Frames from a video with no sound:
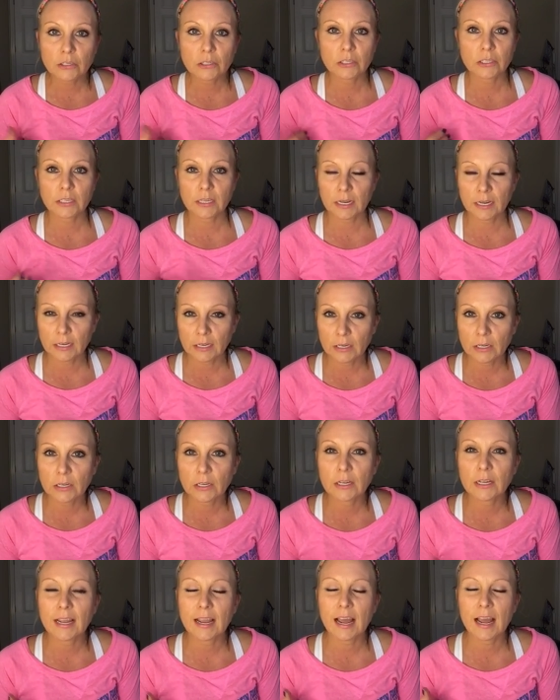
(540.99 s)
You're just kind of
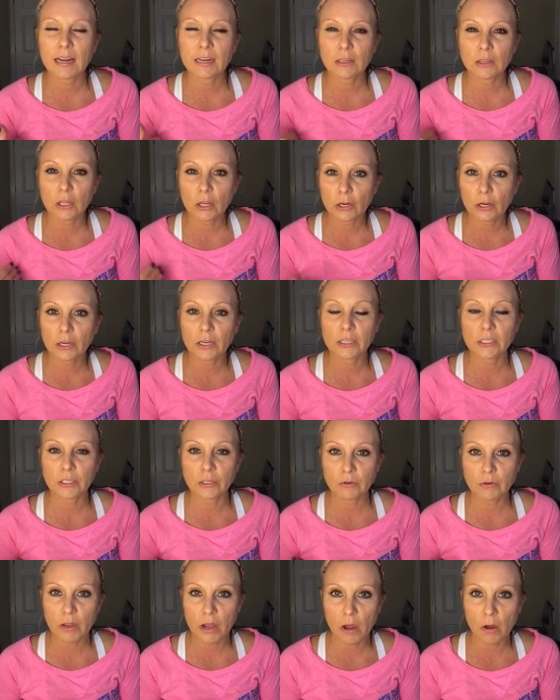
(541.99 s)
kind of learn as
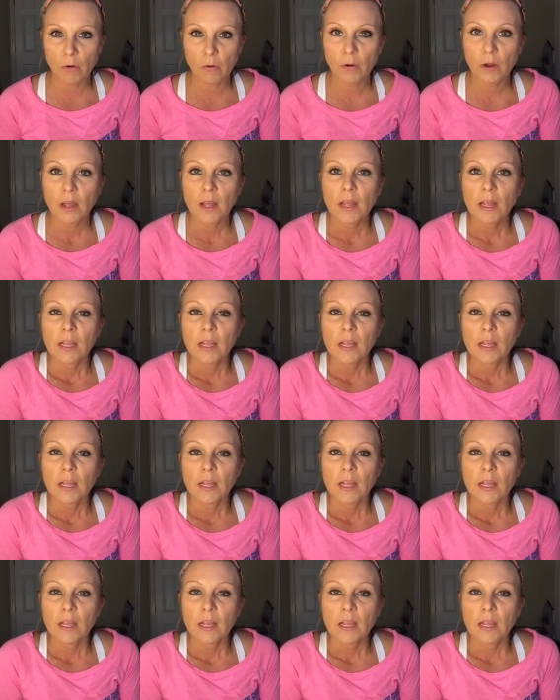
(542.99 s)
you go.